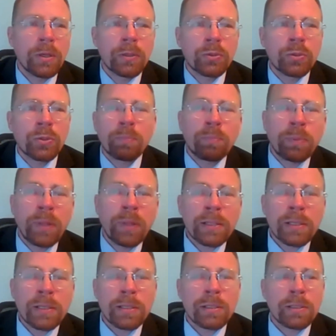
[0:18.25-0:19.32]
So
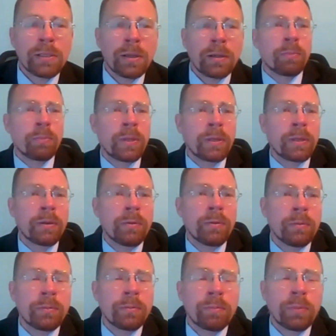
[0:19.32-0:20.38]
plastic is a big
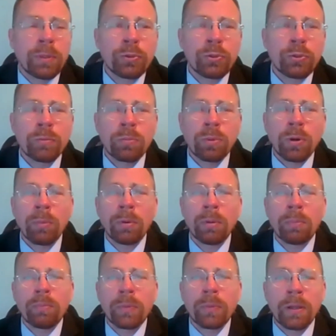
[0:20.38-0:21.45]
pollution
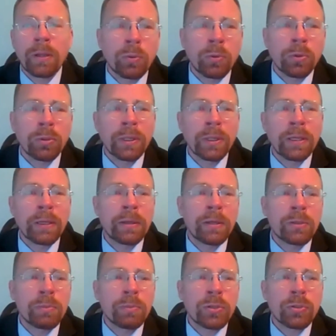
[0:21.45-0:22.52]
problem in the world, and
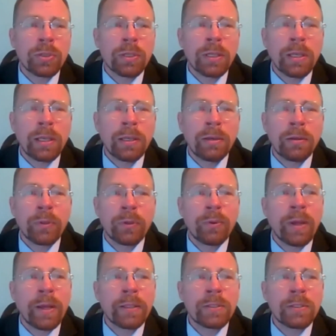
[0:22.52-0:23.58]
especially in the
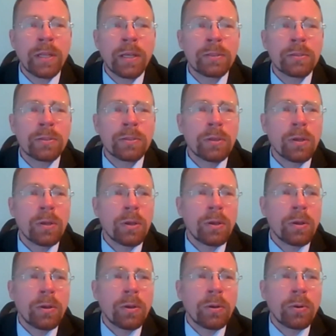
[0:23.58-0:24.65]
United States.
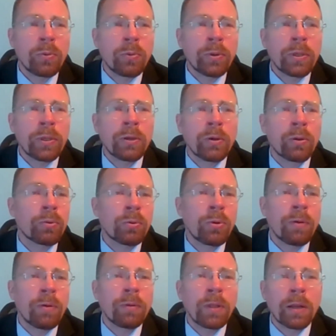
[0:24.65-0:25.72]
We go through an
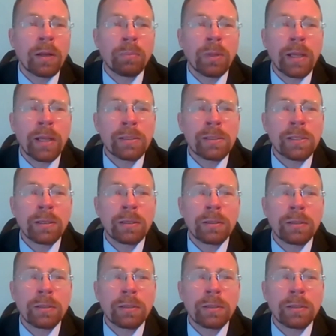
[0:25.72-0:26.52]
awful lot of plastic,